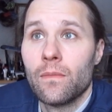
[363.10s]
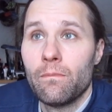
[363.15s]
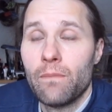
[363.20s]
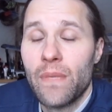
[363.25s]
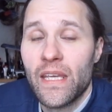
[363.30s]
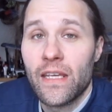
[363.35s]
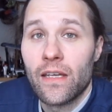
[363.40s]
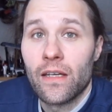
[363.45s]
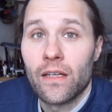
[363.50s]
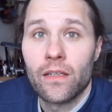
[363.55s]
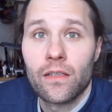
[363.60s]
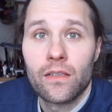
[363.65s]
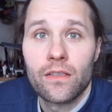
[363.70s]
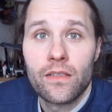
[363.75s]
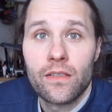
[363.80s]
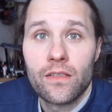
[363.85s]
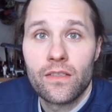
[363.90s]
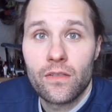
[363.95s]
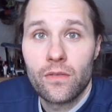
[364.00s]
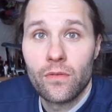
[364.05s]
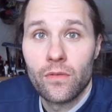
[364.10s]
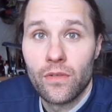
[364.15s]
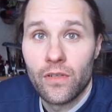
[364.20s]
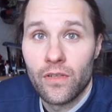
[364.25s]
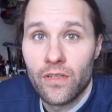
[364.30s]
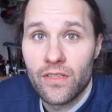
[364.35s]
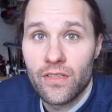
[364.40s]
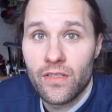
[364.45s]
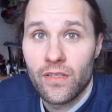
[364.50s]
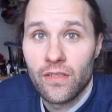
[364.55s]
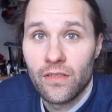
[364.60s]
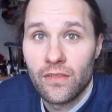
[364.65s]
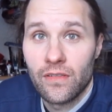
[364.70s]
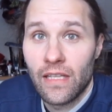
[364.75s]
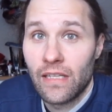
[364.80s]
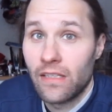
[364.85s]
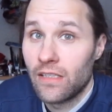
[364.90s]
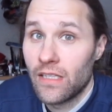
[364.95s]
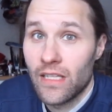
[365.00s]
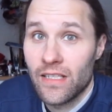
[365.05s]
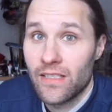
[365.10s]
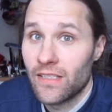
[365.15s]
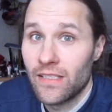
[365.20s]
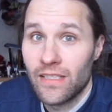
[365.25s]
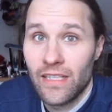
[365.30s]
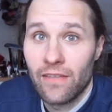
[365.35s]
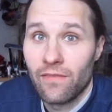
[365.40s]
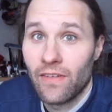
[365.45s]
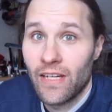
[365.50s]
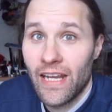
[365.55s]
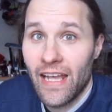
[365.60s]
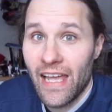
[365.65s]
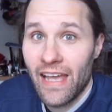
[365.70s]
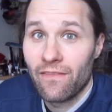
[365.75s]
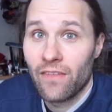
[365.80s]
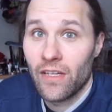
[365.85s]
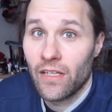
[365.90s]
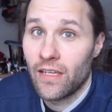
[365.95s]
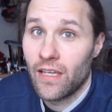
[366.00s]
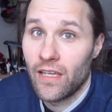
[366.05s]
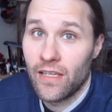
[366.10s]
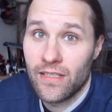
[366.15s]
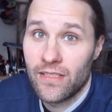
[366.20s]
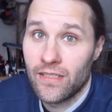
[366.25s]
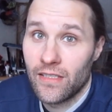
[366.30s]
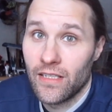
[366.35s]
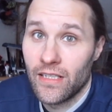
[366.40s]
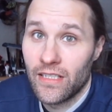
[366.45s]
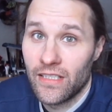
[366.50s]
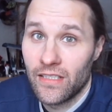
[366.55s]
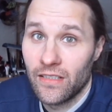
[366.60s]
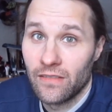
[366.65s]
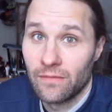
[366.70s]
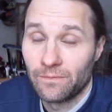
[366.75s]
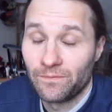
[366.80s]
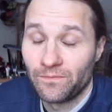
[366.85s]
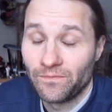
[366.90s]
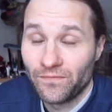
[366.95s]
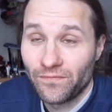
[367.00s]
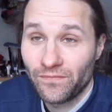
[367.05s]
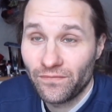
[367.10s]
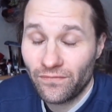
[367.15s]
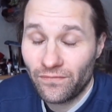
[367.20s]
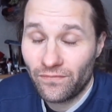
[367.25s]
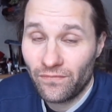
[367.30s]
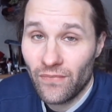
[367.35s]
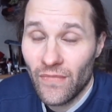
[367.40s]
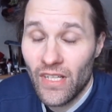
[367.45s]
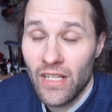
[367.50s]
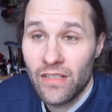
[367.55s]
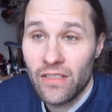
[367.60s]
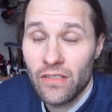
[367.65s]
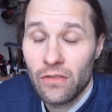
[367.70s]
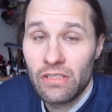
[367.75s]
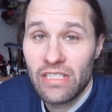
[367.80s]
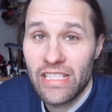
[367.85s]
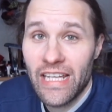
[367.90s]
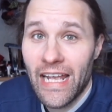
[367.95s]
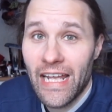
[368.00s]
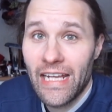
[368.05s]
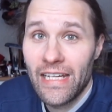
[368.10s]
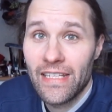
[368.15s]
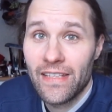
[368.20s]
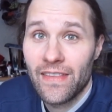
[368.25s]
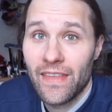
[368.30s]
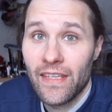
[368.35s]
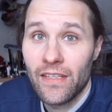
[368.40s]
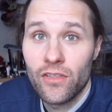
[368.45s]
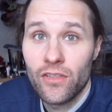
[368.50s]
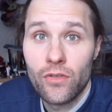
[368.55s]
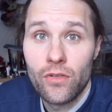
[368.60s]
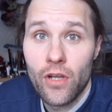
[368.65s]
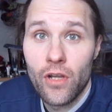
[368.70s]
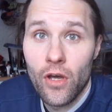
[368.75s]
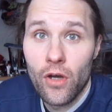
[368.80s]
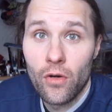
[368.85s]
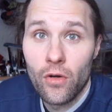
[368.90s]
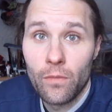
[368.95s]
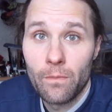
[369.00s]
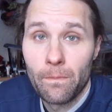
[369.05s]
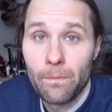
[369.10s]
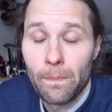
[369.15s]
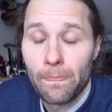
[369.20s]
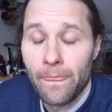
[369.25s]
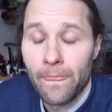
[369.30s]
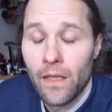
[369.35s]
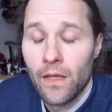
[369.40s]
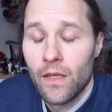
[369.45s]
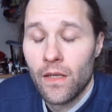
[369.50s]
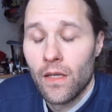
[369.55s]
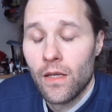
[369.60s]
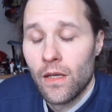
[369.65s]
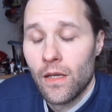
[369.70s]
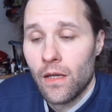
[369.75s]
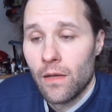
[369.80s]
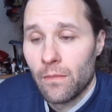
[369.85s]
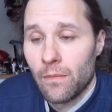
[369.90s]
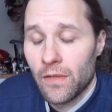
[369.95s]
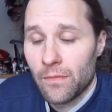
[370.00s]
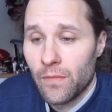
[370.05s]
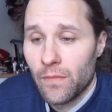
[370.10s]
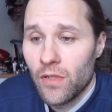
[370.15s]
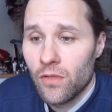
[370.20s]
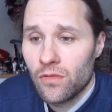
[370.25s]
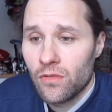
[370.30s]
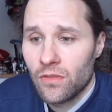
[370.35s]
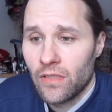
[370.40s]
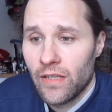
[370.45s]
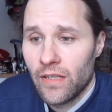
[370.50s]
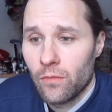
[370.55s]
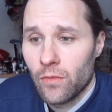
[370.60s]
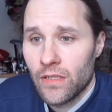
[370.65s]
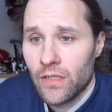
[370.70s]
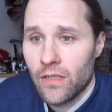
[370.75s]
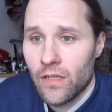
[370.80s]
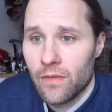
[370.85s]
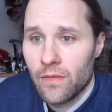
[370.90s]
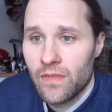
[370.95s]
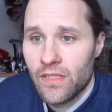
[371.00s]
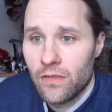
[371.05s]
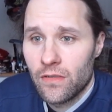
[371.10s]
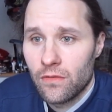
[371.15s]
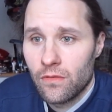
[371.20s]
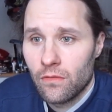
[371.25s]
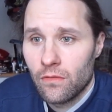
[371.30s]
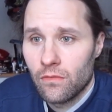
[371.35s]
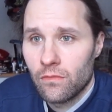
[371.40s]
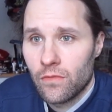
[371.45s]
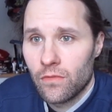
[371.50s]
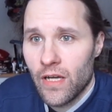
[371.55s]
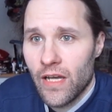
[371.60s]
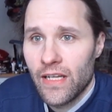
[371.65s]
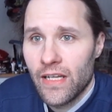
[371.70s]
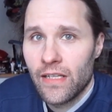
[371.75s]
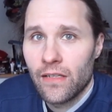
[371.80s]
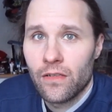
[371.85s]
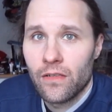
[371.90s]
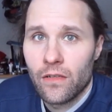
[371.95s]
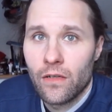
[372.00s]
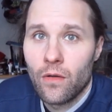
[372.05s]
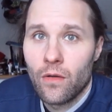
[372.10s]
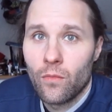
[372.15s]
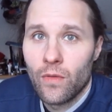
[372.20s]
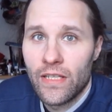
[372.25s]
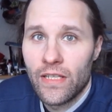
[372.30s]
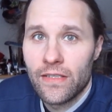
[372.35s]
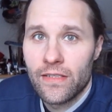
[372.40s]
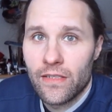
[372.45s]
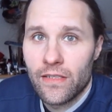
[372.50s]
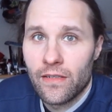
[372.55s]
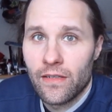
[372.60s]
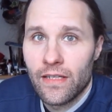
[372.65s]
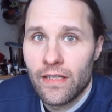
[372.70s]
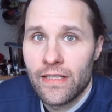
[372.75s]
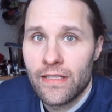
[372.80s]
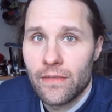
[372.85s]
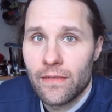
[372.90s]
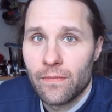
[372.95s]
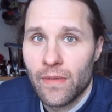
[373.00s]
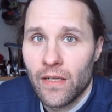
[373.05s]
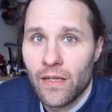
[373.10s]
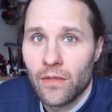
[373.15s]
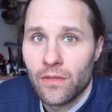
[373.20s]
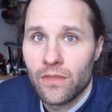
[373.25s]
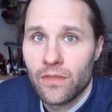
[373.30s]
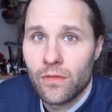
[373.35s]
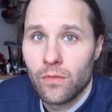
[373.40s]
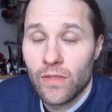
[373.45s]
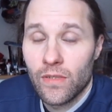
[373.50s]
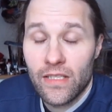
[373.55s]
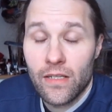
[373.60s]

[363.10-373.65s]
bigger scooters that doesn't even have a kickstart. So it's a handy thing to know. But mostly what comes to riding during winter, it's about